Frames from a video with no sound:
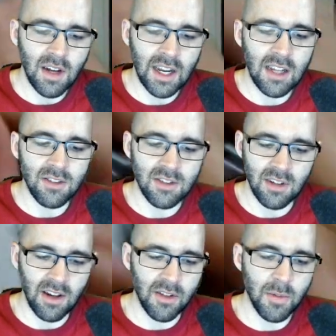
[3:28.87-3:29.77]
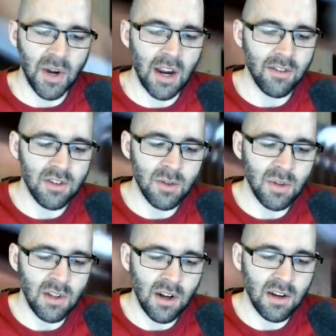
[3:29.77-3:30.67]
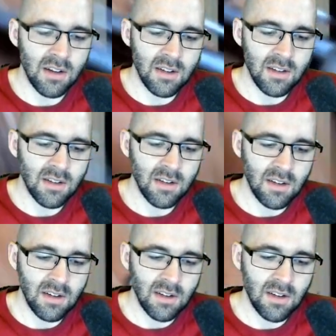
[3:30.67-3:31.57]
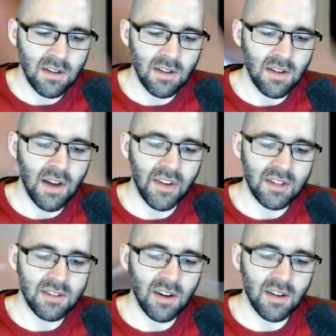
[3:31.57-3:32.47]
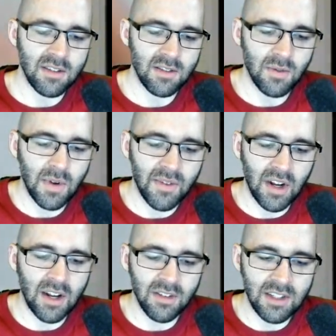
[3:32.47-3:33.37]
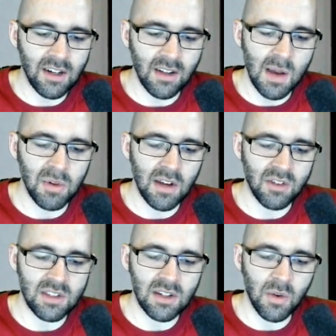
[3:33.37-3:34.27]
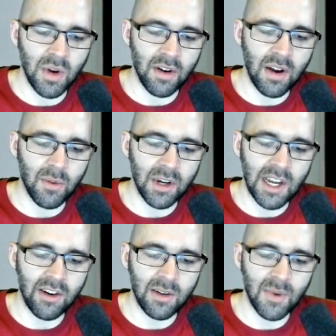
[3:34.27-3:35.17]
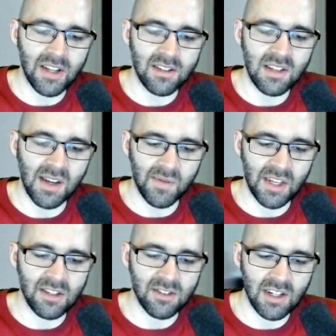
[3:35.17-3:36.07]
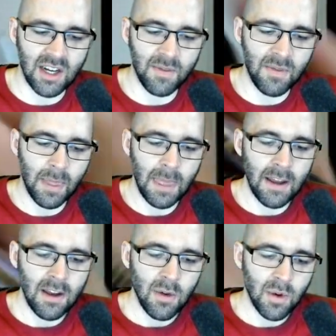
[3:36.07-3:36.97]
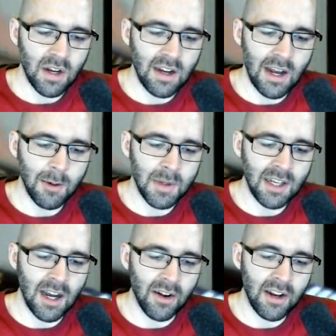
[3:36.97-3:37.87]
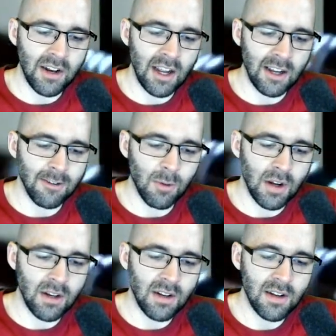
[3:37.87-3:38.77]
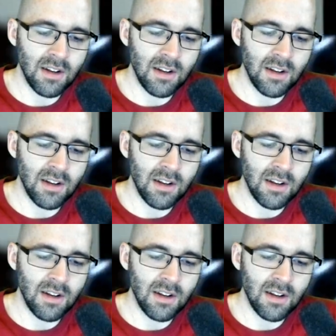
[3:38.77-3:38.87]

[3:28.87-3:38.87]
Again, just another pi over 2 along. I don't need to label every single one, right? We're counting by the same each time. We're going to now be down at negative 1.